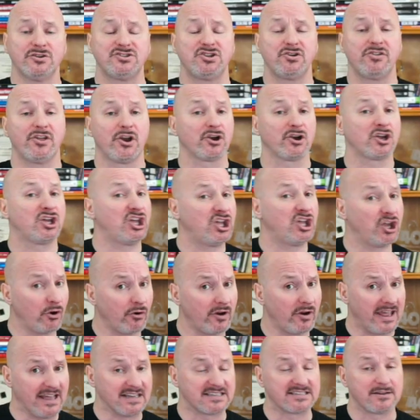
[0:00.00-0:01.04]
of you that are
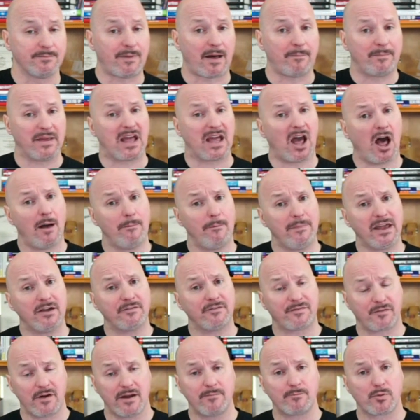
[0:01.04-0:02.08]
curious about becoming a
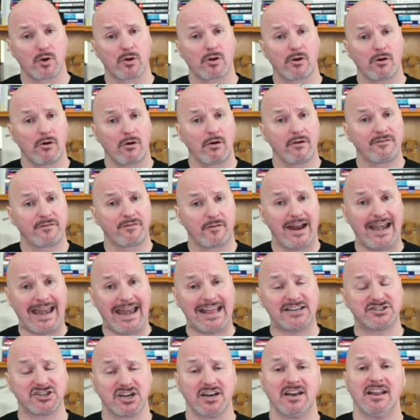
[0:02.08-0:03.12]
freight broker or a freight
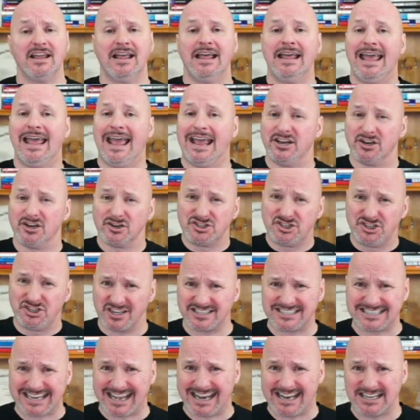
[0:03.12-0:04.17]
agent, and you're
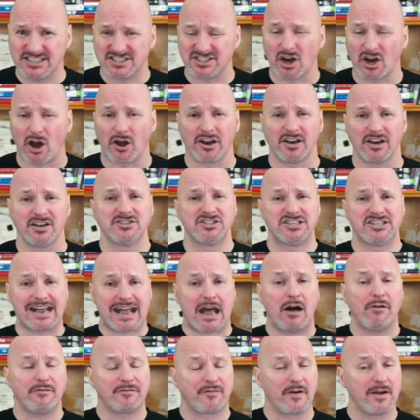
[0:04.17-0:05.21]
just getting started, check
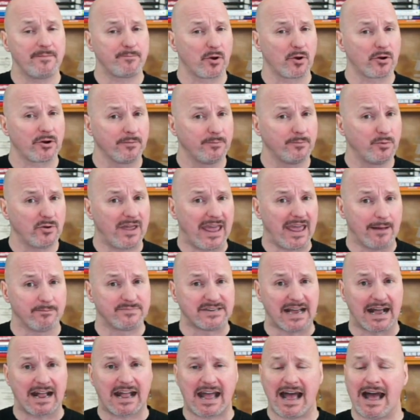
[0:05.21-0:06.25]
out
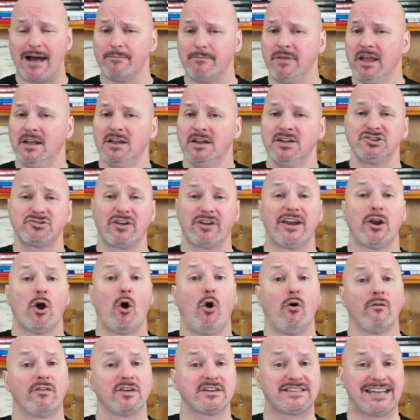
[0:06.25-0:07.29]
freightbrokerbootcamp.com. Trained
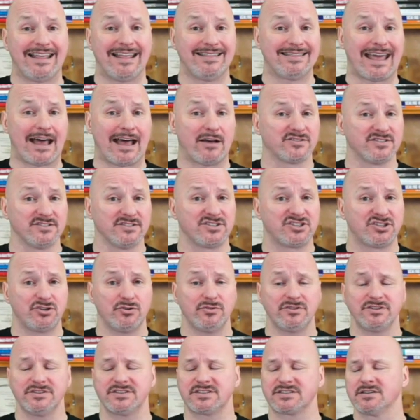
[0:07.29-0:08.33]
over 10,000
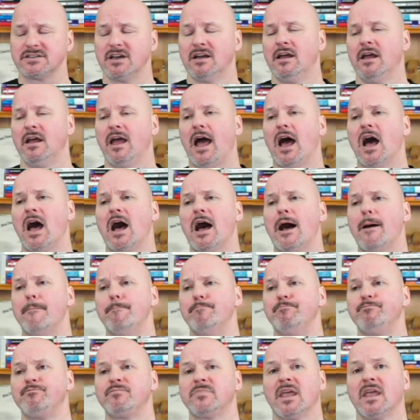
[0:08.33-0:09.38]
students,
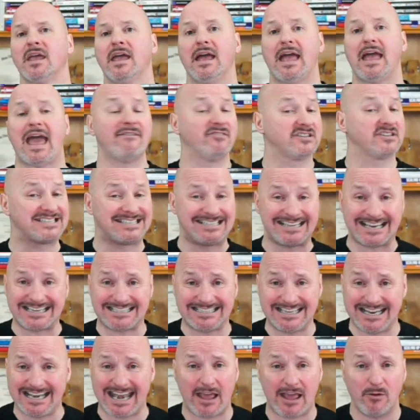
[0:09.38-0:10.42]
um, have a
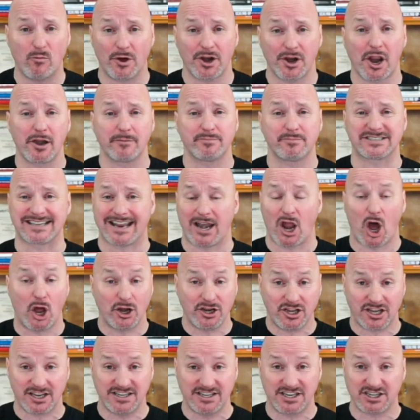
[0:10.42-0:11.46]
60 day, 100%
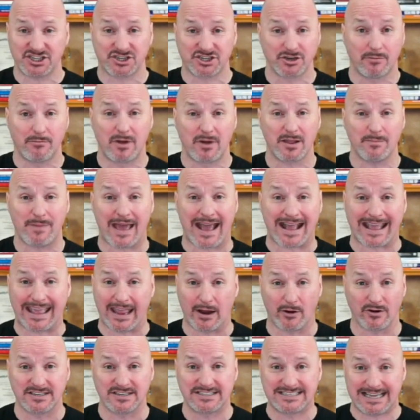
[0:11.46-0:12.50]
unconditional money back
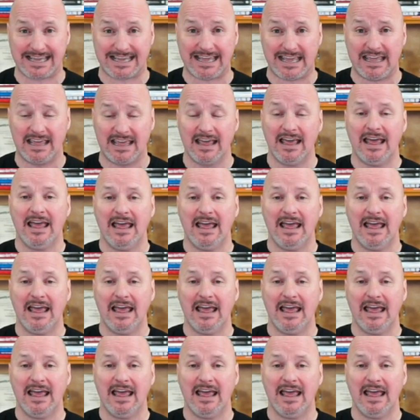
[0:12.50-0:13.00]
guarantee.